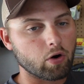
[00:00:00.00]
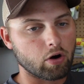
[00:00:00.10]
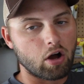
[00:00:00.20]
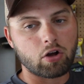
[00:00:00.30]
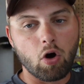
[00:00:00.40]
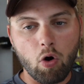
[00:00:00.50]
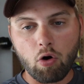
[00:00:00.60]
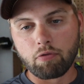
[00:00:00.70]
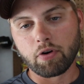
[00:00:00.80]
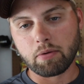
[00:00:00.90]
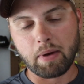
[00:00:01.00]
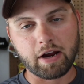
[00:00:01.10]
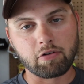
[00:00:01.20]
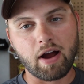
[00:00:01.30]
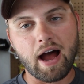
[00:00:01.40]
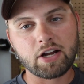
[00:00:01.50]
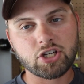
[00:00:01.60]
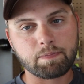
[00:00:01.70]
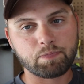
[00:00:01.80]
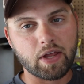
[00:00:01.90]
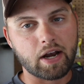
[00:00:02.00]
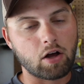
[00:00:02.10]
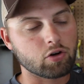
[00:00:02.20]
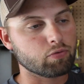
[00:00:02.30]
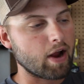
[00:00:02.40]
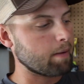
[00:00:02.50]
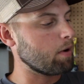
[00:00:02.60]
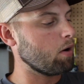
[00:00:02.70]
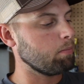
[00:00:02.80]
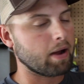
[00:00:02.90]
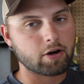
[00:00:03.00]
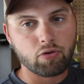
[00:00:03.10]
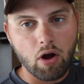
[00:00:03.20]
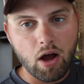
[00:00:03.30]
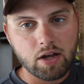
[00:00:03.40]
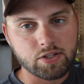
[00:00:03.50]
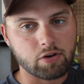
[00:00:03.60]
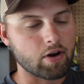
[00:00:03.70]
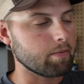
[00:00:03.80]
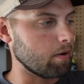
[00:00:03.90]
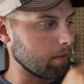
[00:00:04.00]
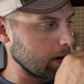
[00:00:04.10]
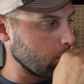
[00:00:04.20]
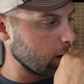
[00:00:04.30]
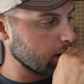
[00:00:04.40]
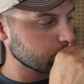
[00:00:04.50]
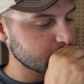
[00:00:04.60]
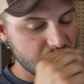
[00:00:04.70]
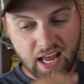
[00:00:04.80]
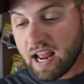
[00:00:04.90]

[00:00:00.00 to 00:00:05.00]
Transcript: or I'll go over in my garage and I'll grab out my craws, I'll grab out my worms,